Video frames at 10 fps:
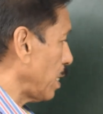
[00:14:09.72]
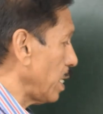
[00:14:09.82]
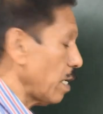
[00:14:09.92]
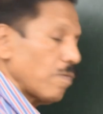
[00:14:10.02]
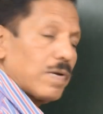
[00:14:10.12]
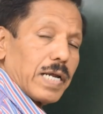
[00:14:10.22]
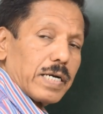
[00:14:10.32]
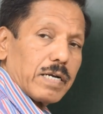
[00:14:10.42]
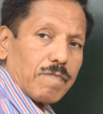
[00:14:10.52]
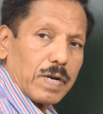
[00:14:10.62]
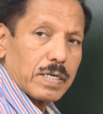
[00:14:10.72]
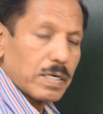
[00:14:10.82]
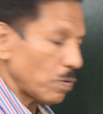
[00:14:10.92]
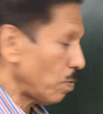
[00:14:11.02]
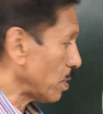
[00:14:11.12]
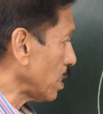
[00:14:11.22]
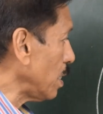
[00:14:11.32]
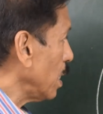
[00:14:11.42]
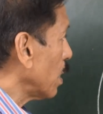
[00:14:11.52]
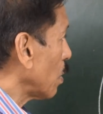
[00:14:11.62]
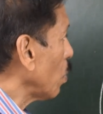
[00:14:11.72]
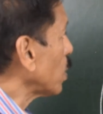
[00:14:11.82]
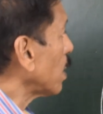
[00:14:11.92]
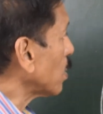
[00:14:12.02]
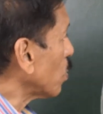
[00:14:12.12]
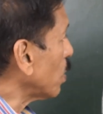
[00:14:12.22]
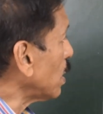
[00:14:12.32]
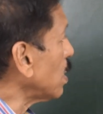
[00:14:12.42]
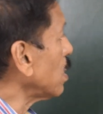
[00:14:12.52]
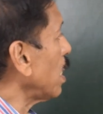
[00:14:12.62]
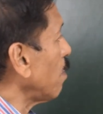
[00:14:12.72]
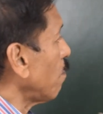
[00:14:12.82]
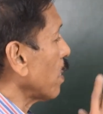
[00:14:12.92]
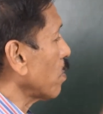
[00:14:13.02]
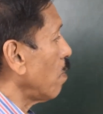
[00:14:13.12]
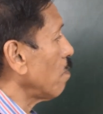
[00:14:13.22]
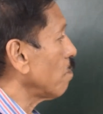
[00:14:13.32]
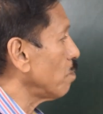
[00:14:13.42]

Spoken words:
needle will get deflected towards the low side. So this is the effect of